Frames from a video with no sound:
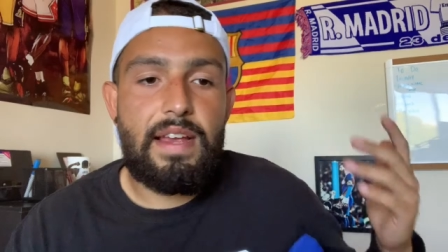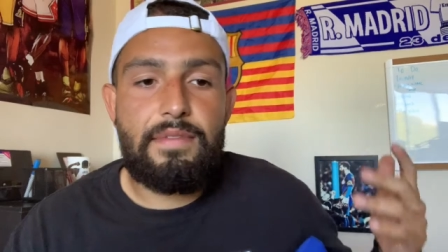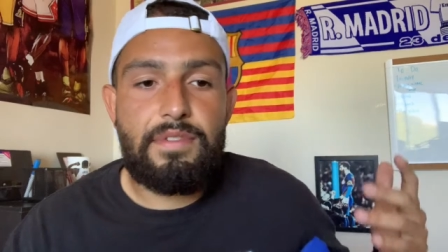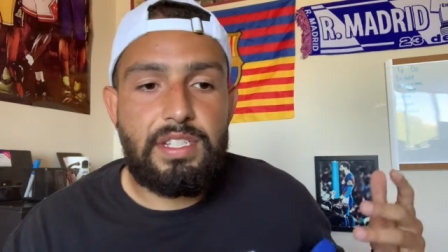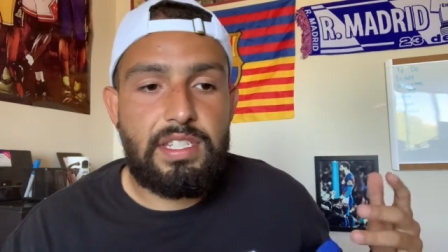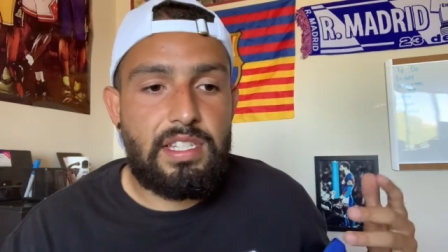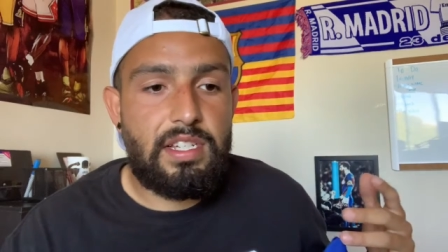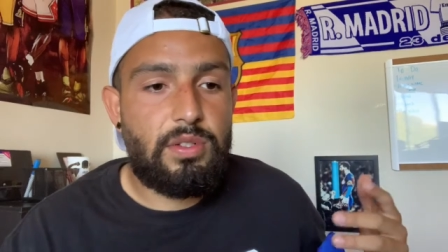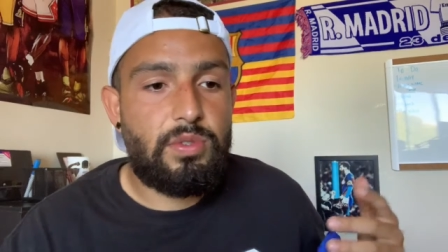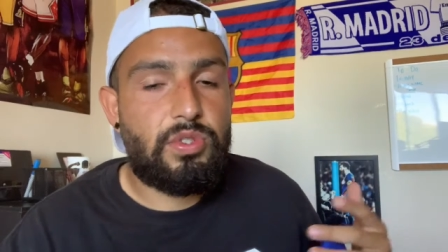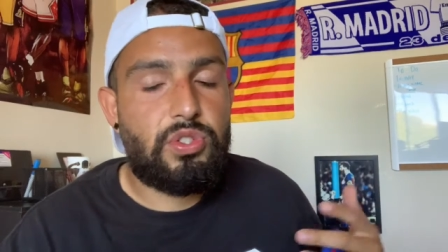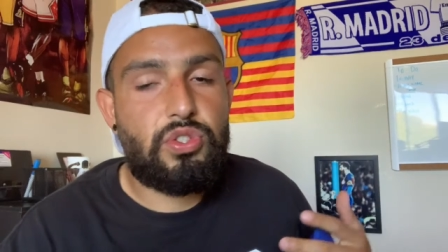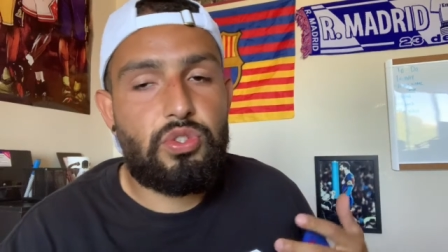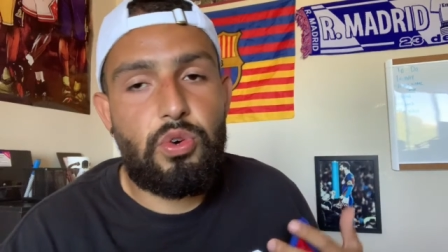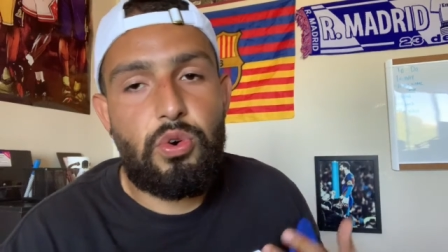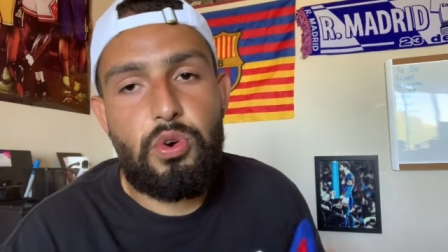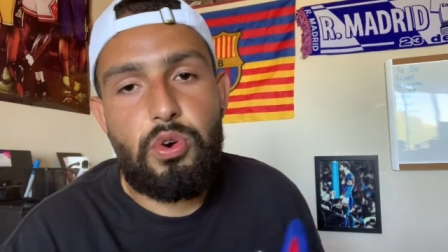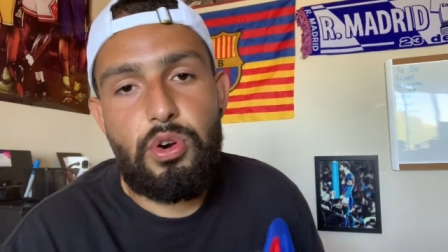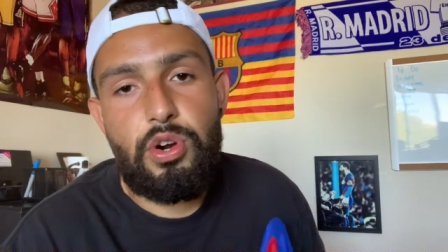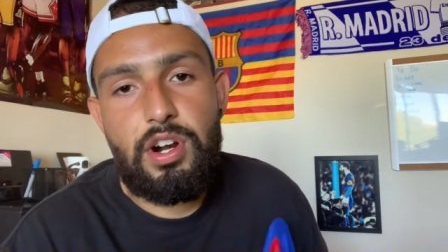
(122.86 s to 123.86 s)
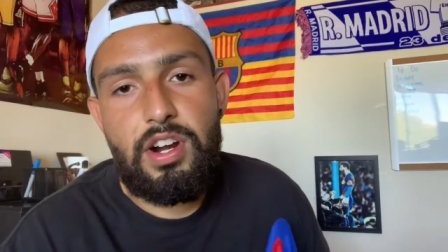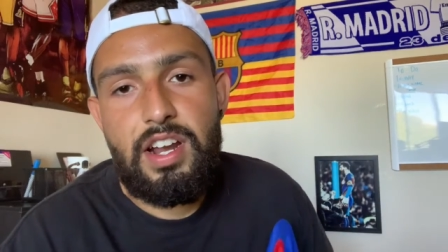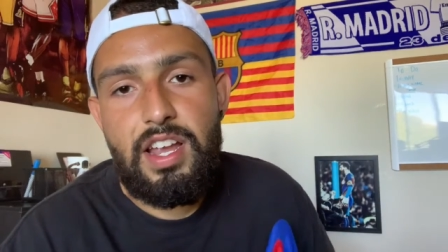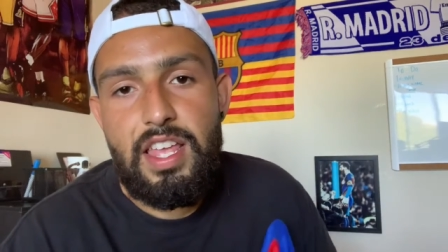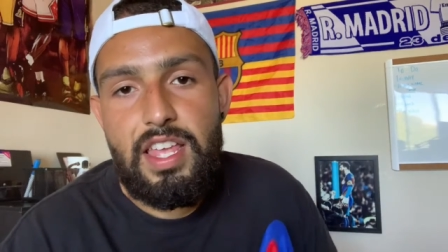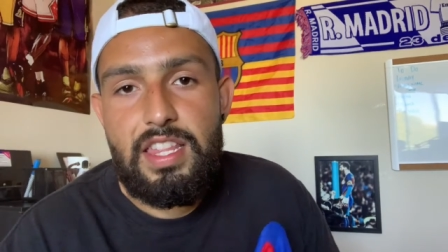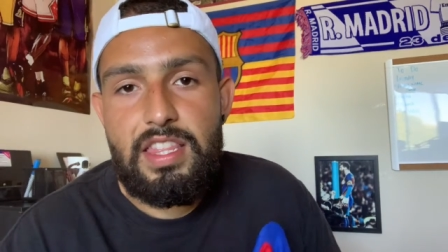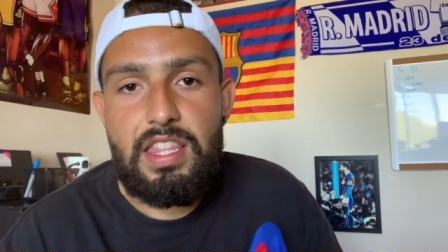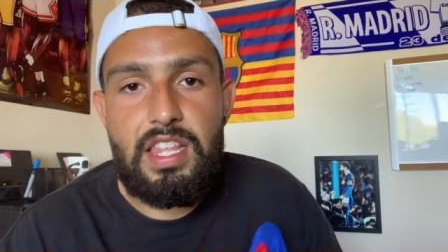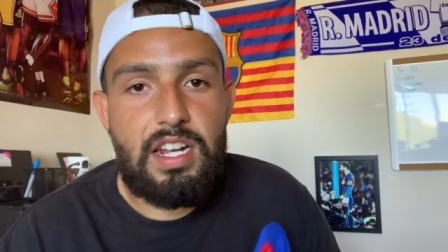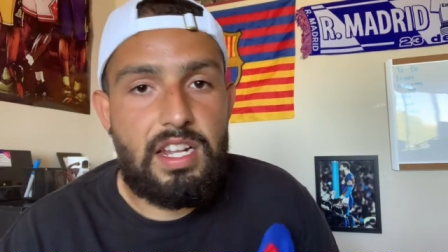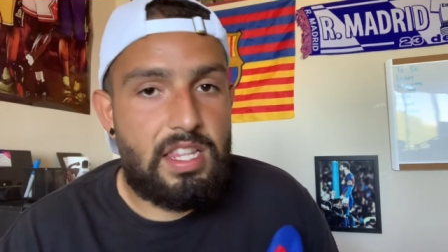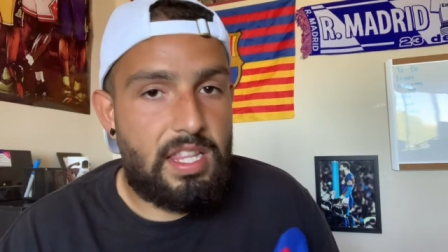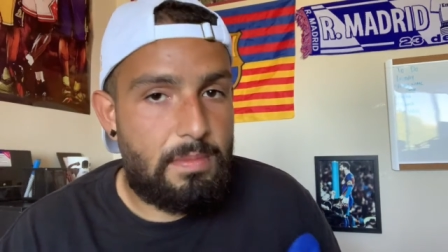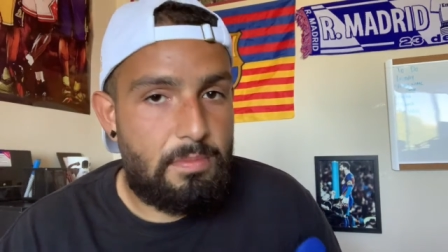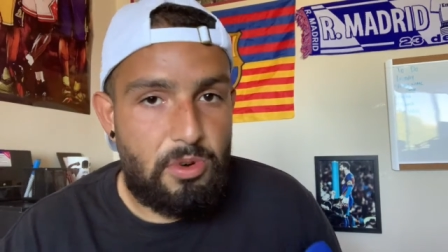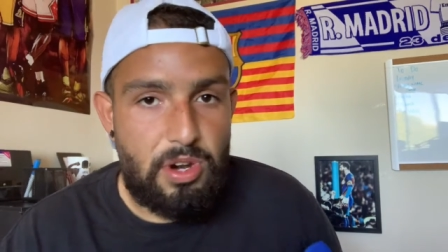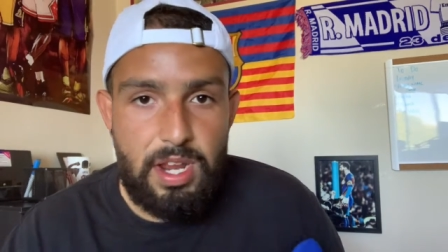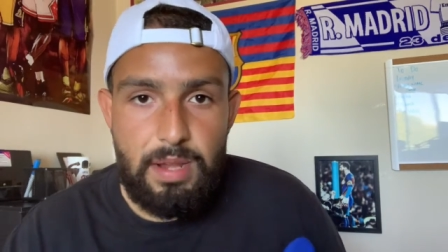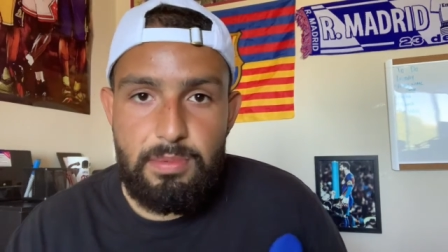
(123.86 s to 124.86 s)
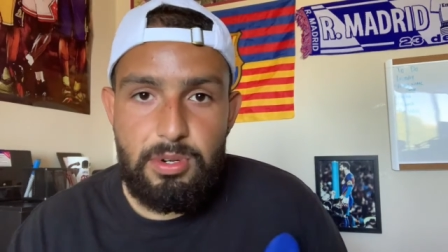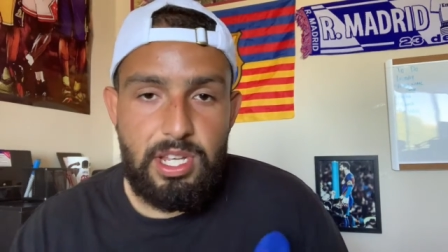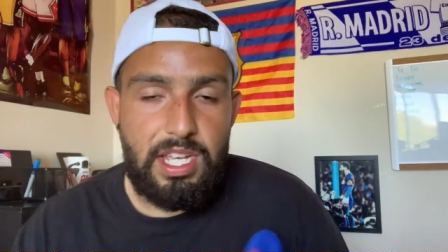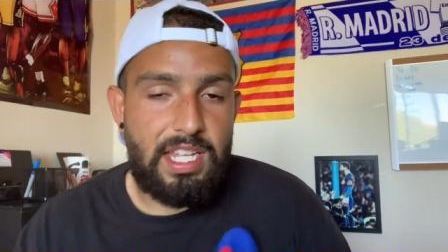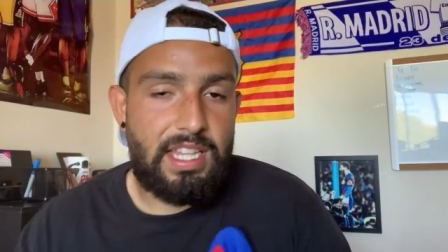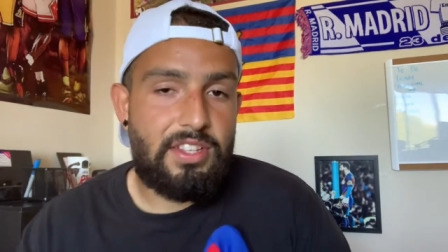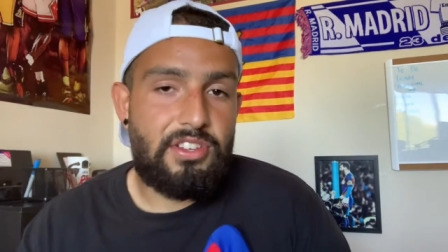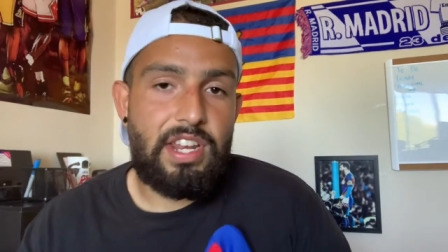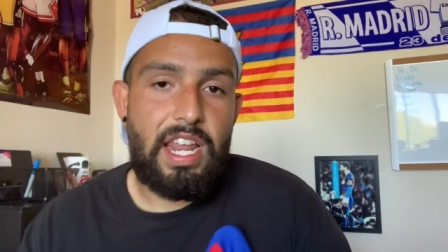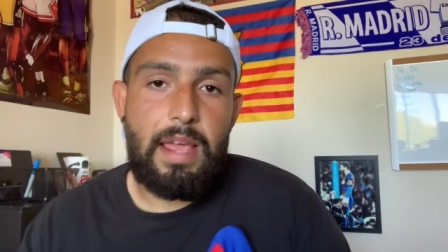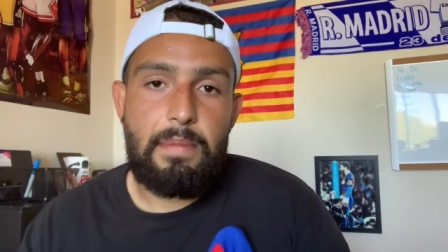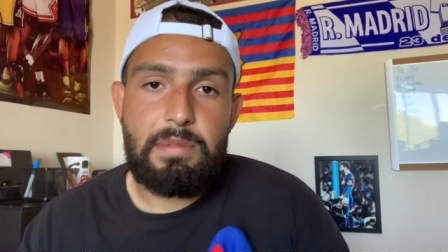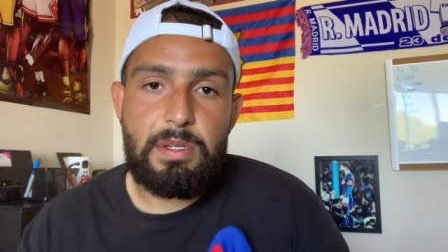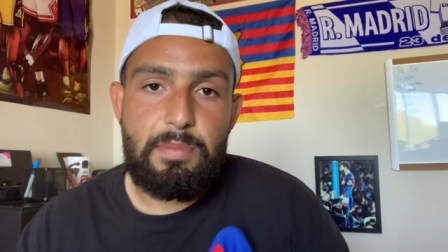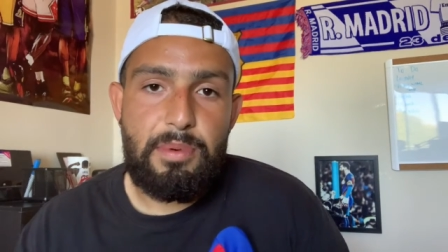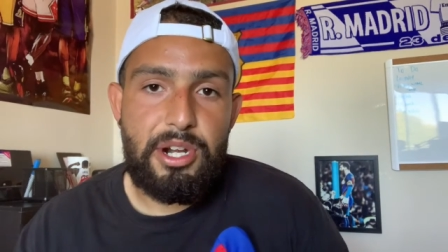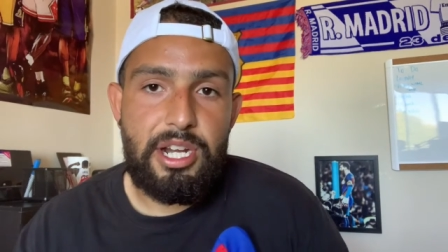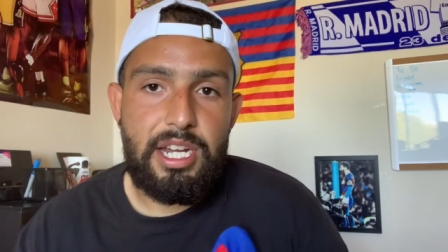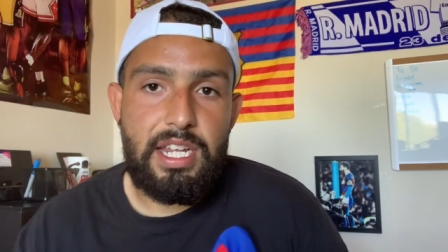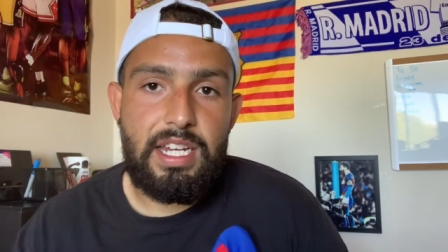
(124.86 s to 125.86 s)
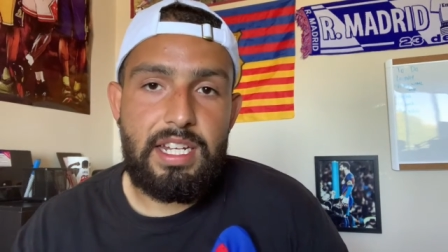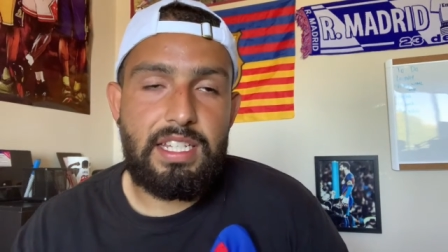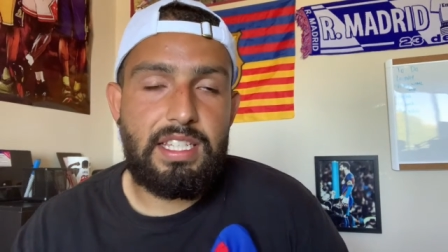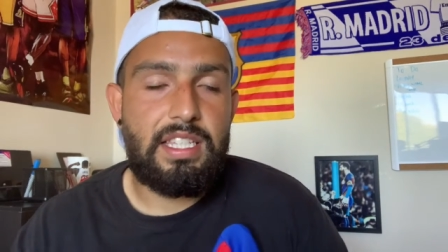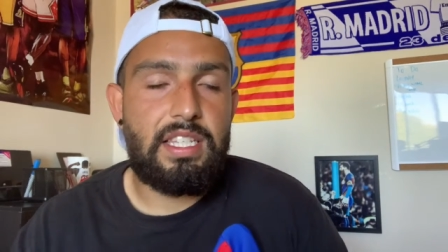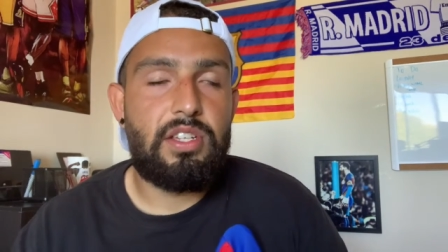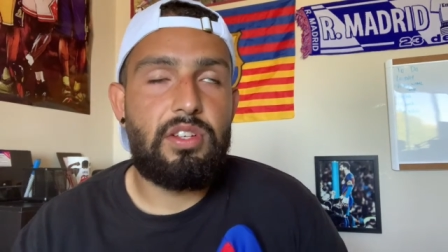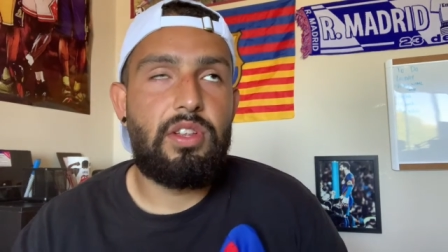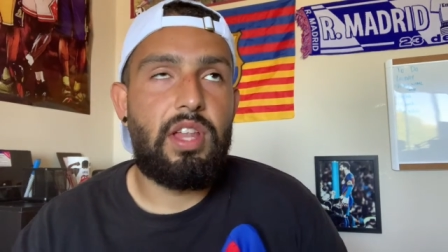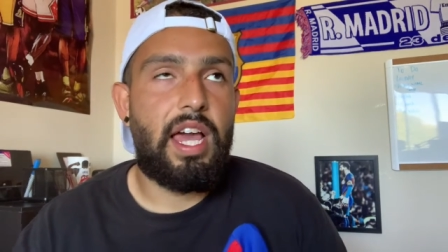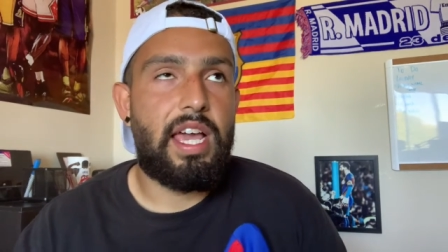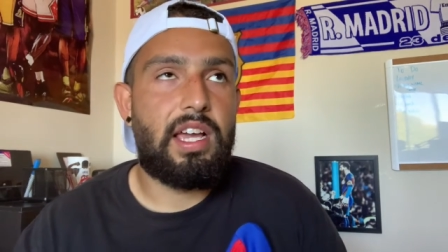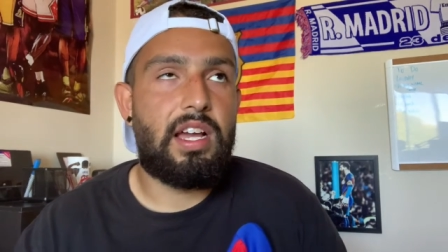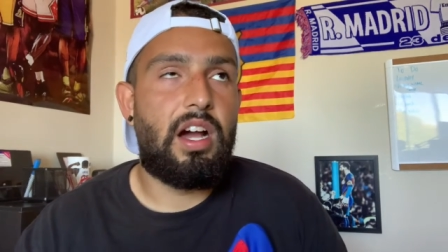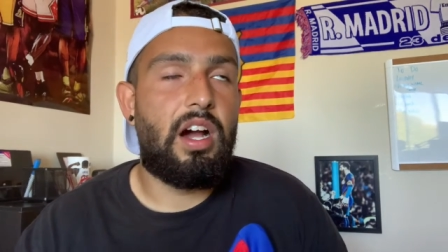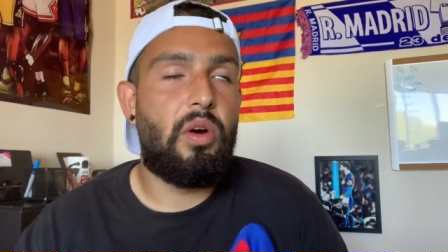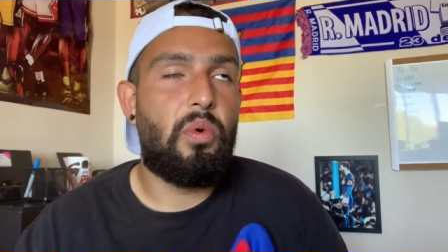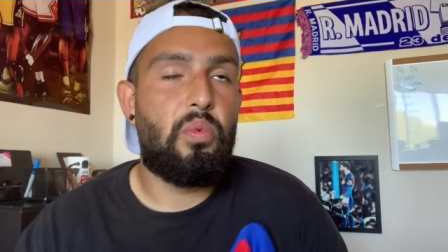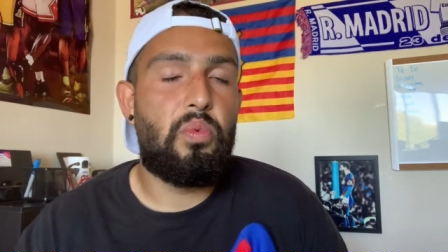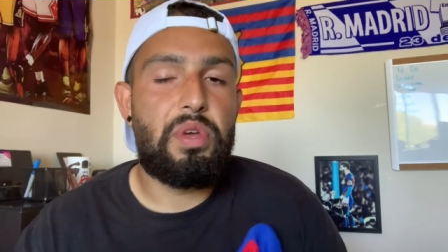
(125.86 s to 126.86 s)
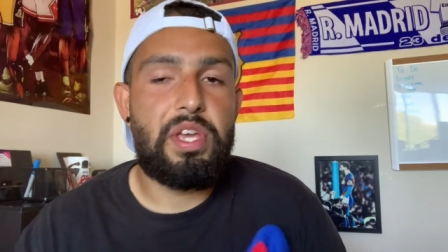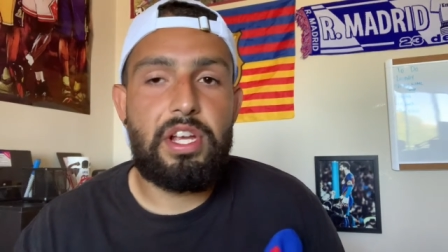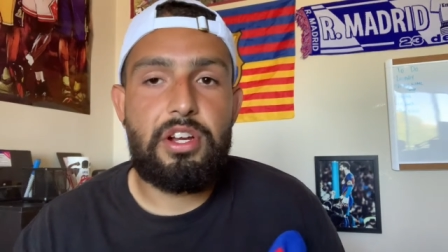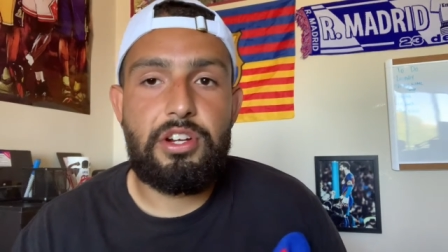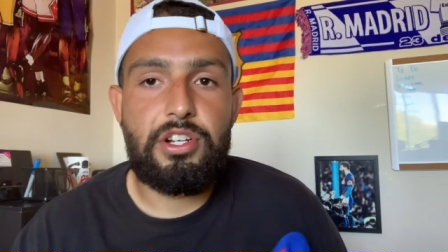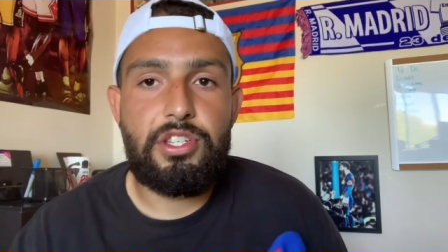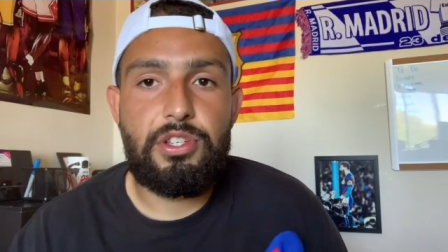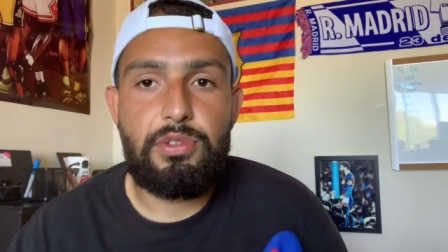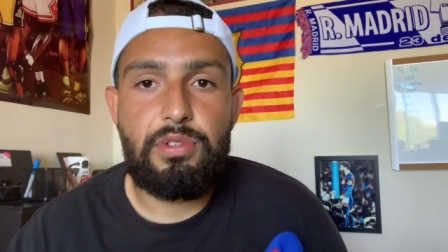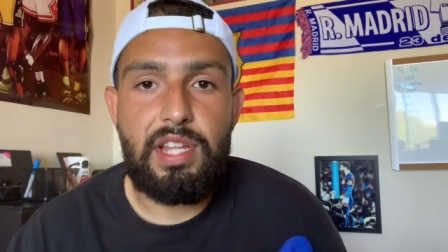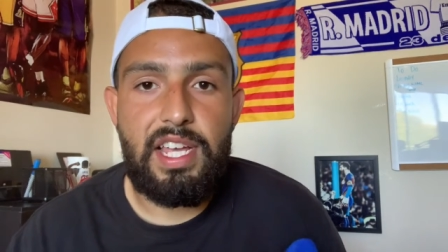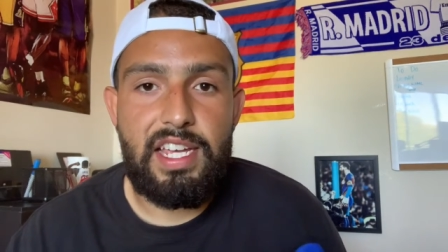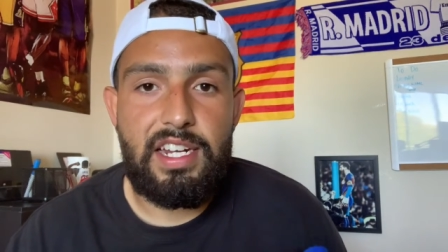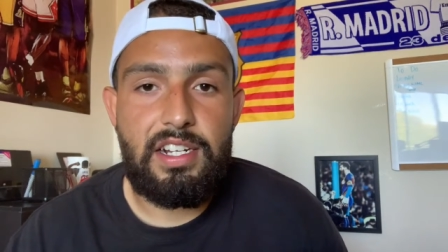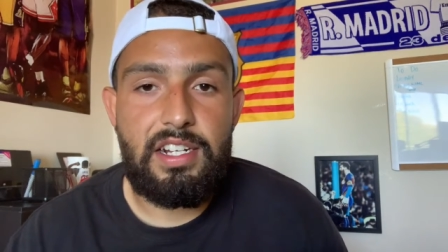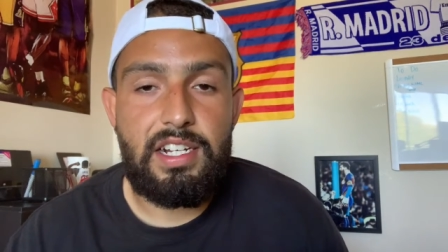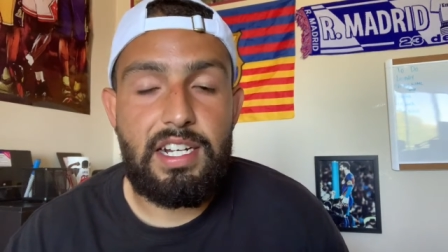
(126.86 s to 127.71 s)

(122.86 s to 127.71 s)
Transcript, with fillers: every single store. None of them were able to get the names printed until like a week or two later.